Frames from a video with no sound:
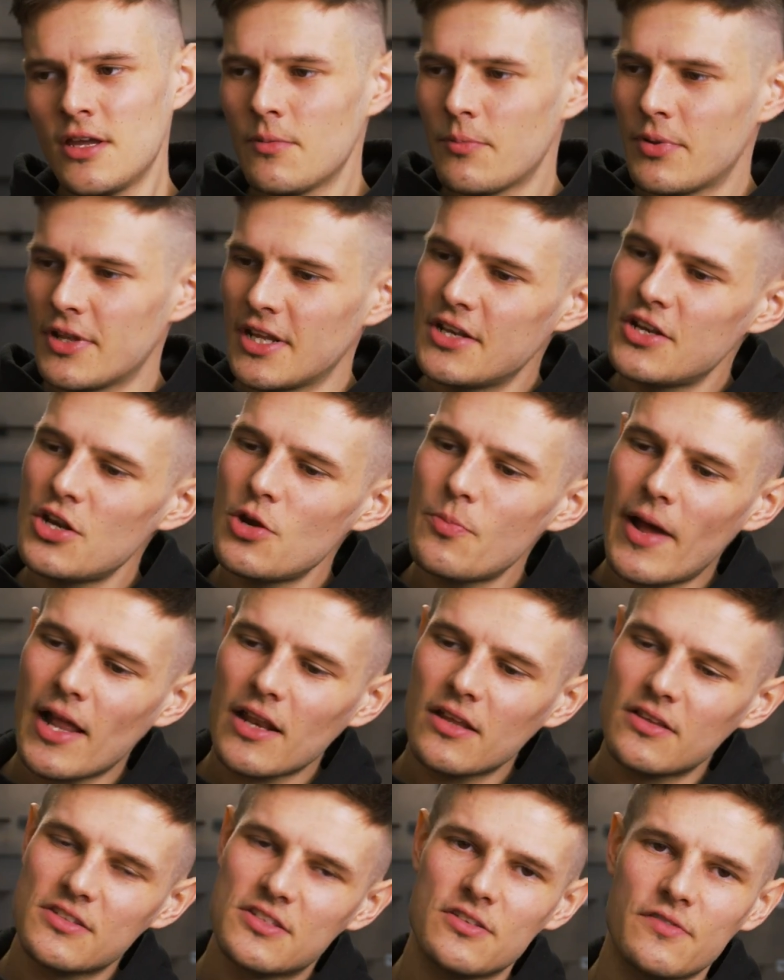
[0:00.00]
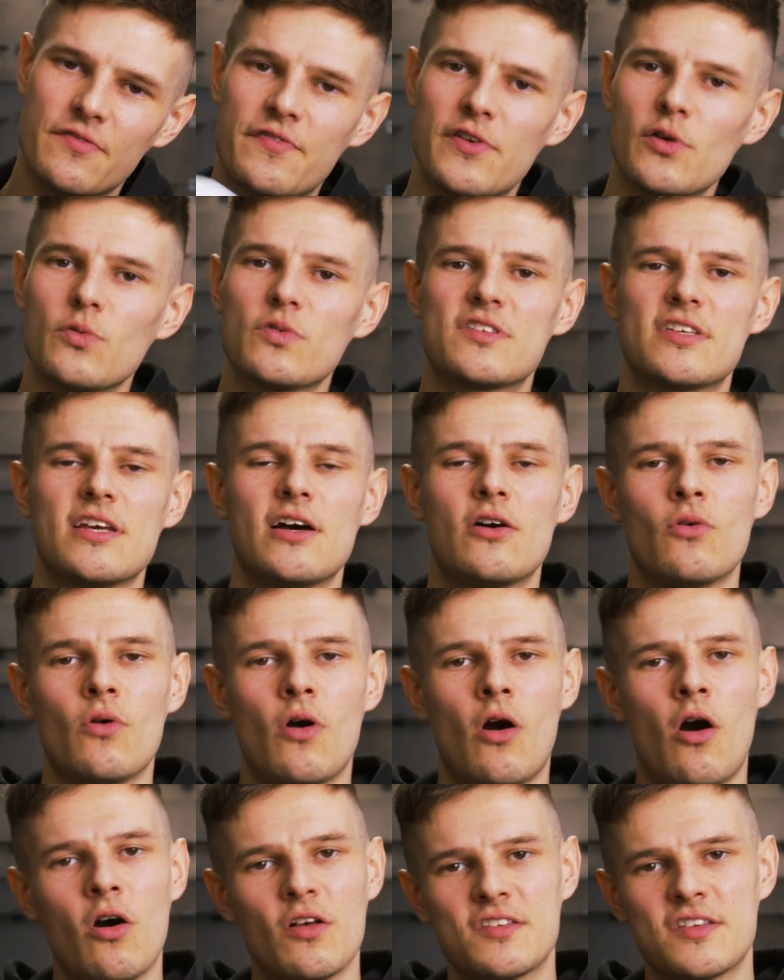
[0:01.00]
But the New Balance FuelCell
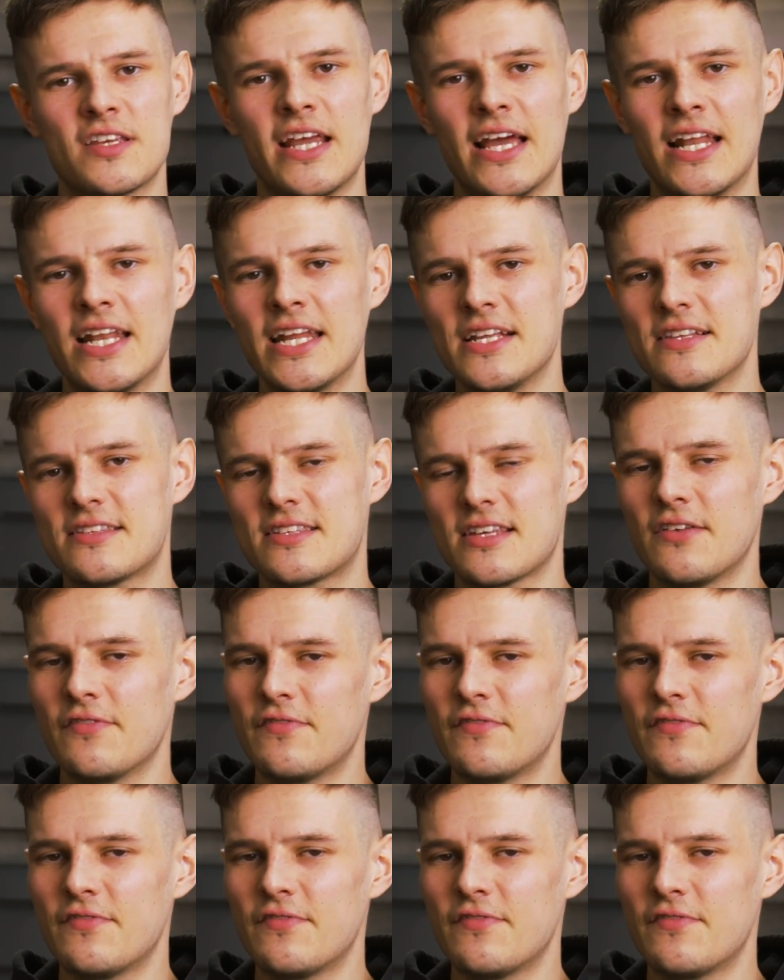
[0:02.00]
RC Elite